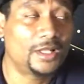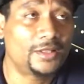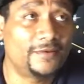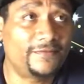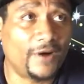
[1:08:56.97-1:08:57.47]

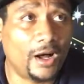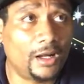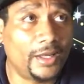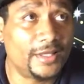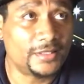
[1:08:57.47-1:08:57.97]
the
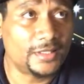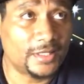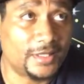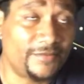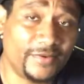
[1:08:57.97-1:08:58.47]
fall is a
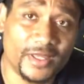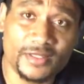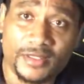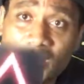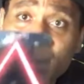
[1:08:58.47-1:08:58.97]
significant
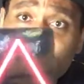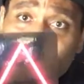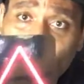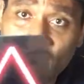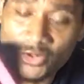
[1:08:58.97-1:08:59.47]
season
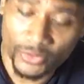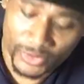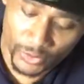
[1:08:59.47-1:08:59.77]
for you as